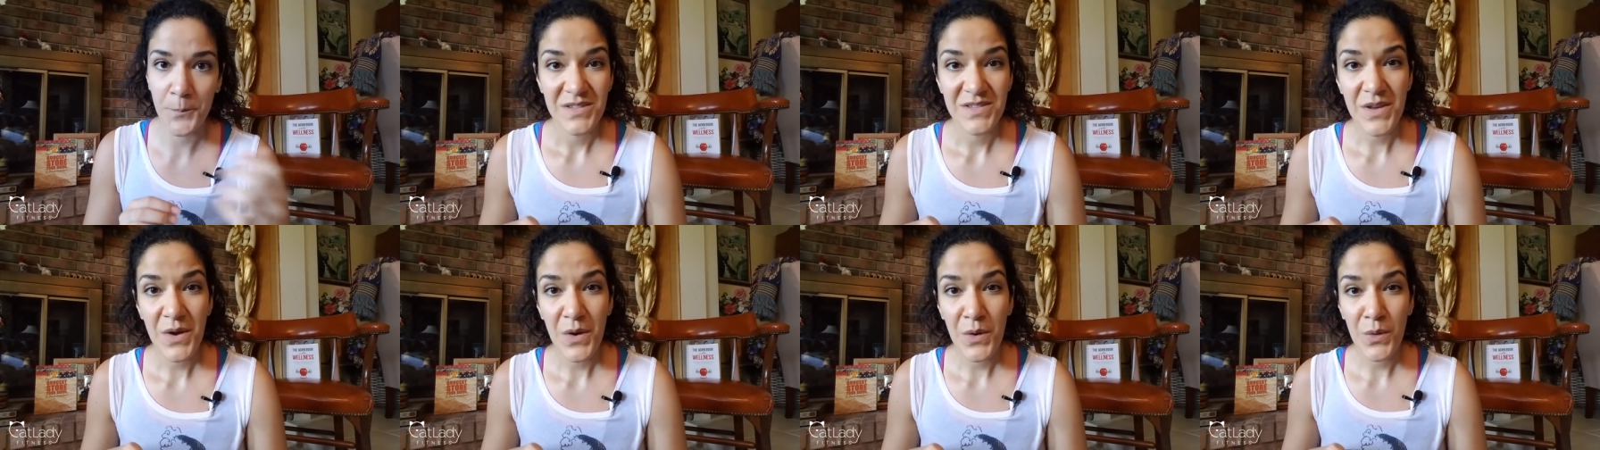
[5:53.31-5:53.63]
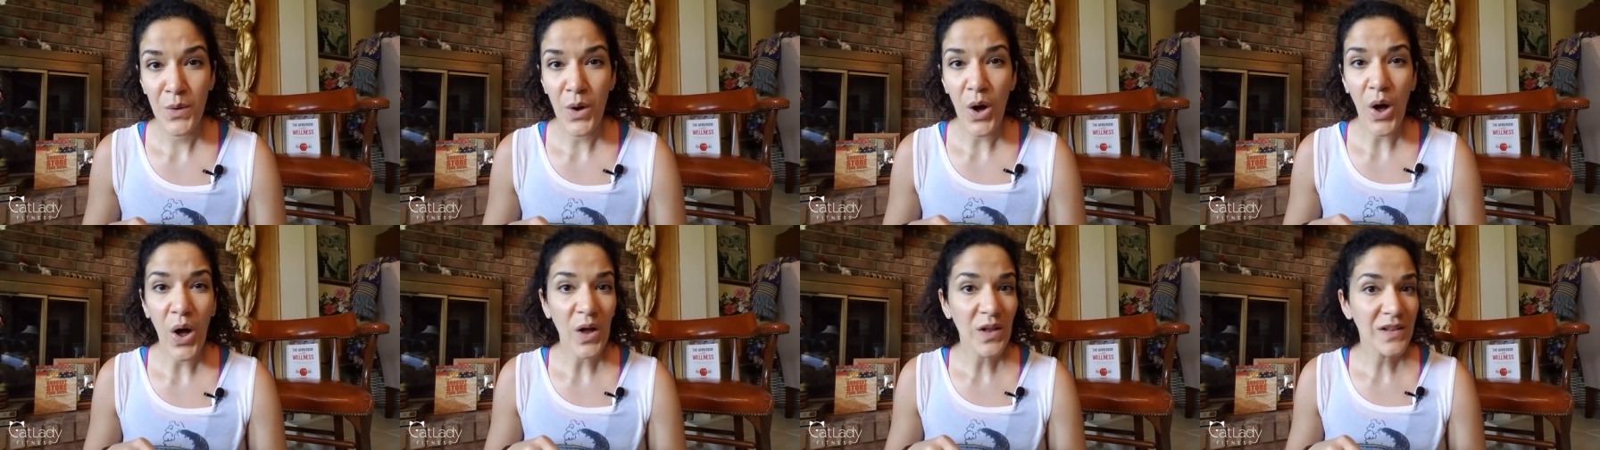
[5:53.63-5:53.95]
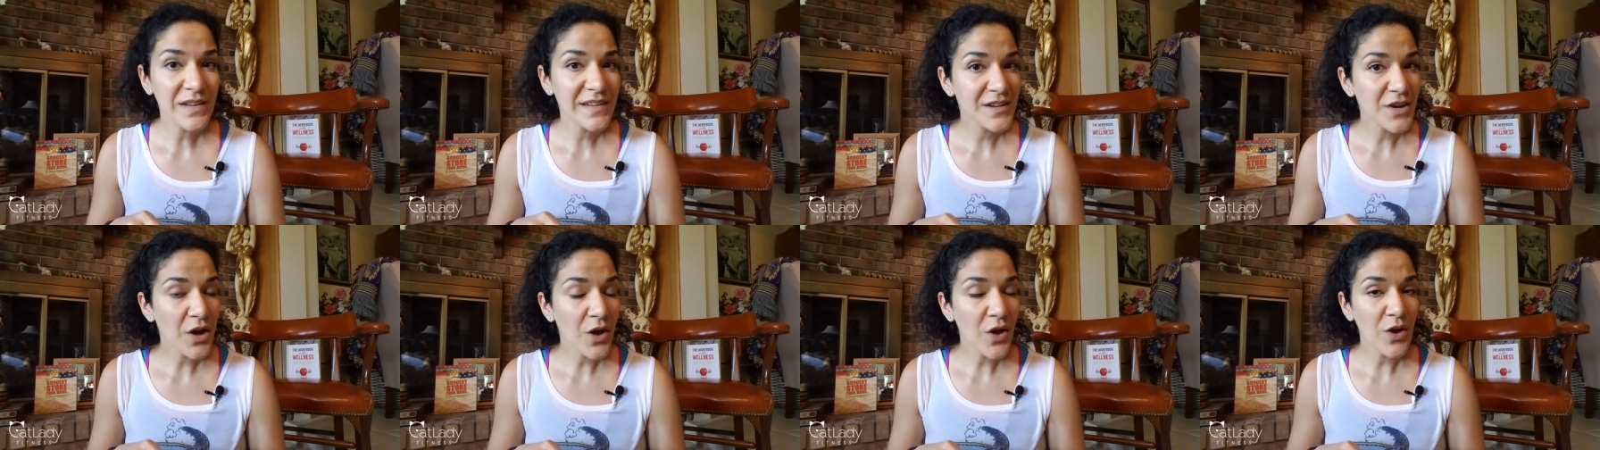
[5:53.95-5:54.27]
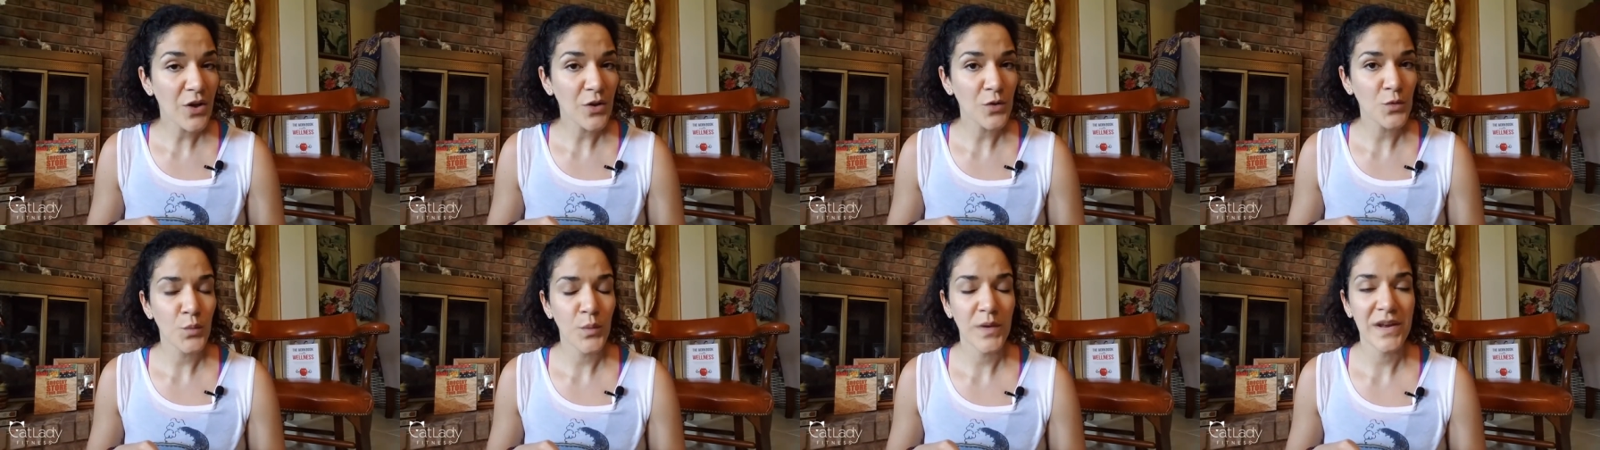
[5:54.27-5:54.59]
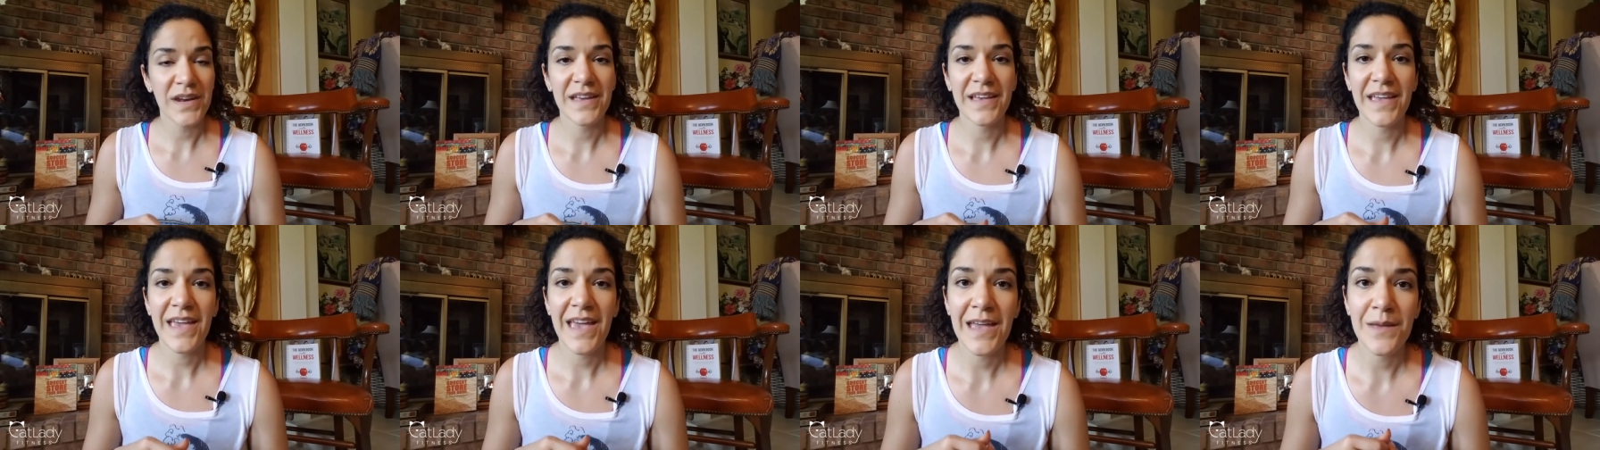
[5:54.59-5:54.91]
So all in all, when
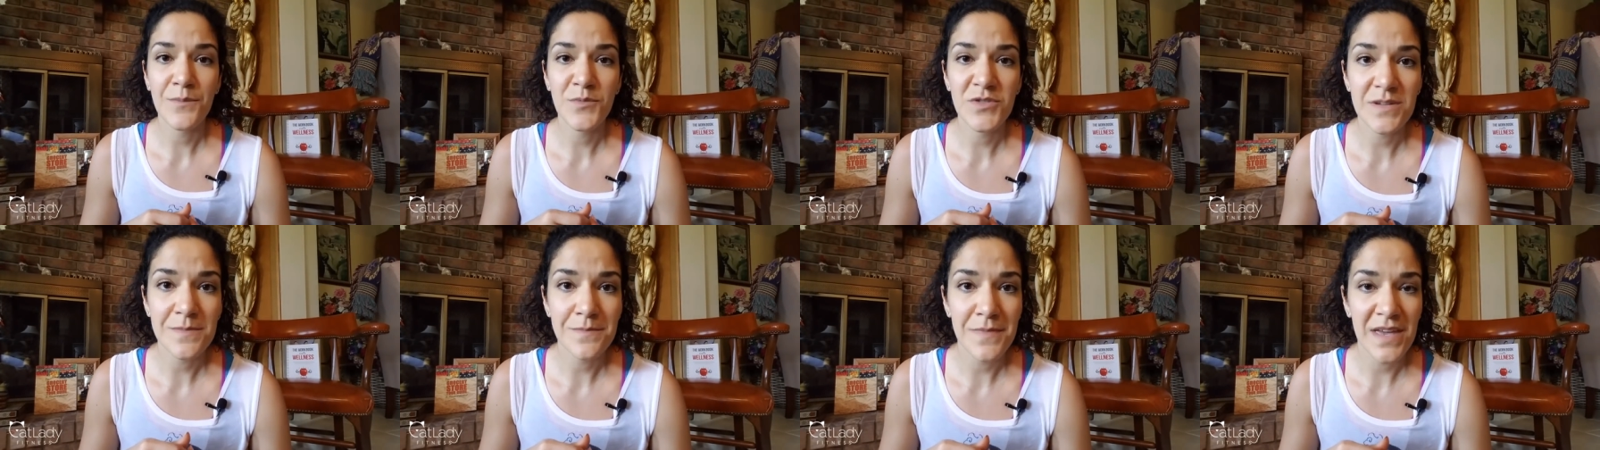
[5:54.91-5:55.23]
it came to